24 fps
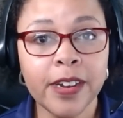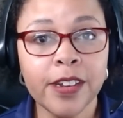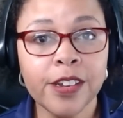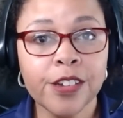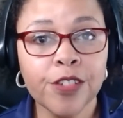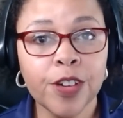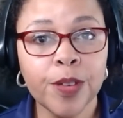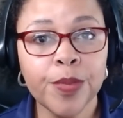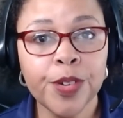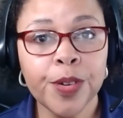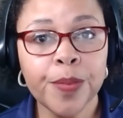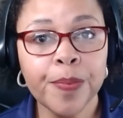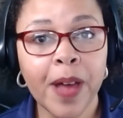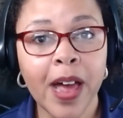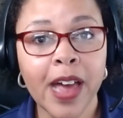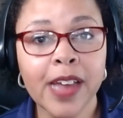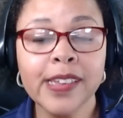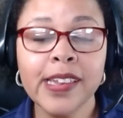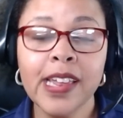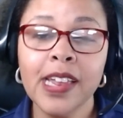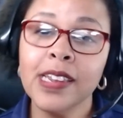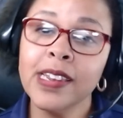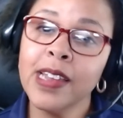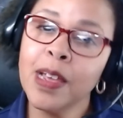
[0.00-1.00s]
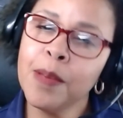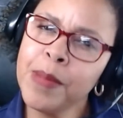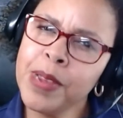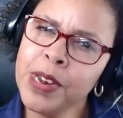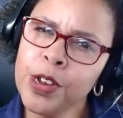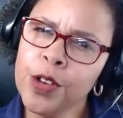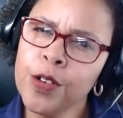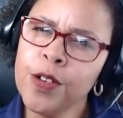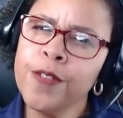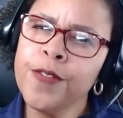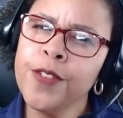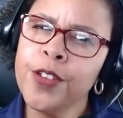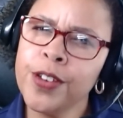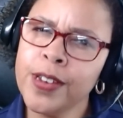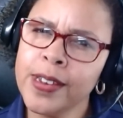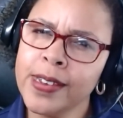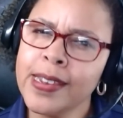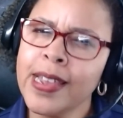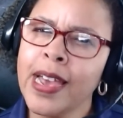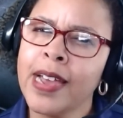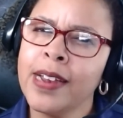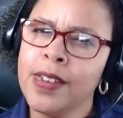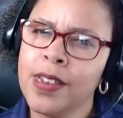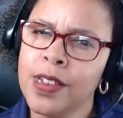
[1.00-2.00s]
description box and let me know if you
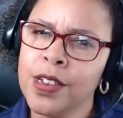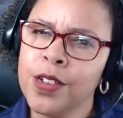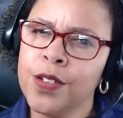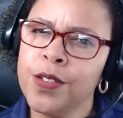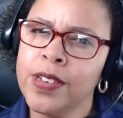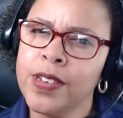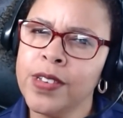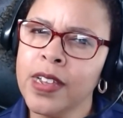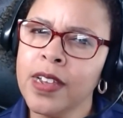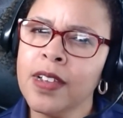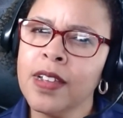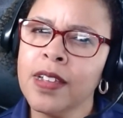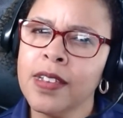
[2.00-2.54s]
decide to use it,